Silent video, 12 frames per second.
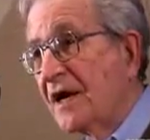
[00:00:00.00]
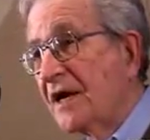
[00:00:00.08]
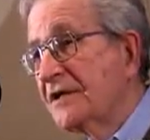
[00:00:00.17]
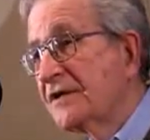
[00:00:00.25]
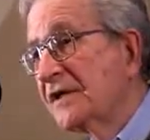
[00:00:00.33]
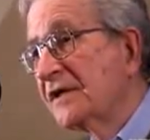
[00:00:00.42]

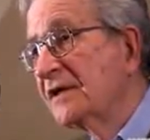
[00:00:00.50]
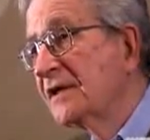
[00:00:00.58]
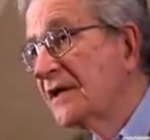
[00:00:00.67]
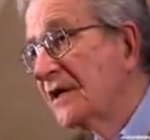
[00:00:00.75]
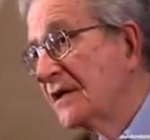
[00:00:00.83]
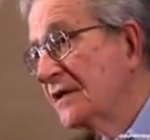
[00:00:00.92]

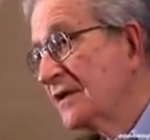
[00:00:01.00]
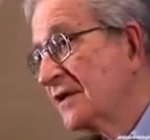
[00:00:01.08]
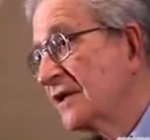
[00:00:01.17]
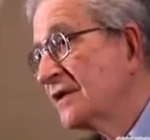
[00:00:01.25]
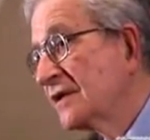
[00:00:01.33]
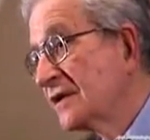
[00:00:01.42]
Actually, I
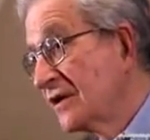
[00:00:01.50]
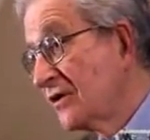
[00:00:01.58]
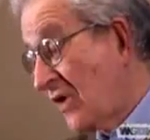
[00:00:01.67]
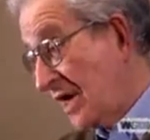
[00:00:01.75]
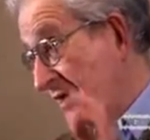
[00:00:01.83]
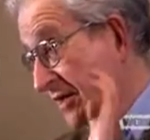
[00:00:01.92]
didn't
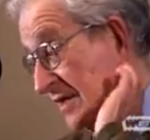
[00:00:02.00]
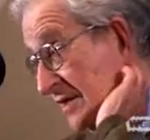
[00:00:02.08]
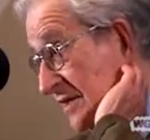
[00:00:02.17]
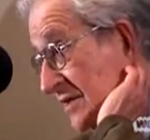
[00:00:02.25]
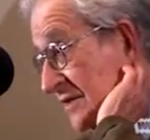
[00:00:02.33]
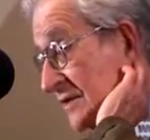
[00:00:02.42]
quite
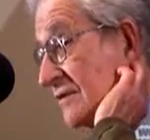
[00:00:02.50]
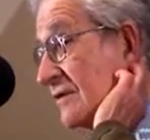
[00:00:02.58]
tell the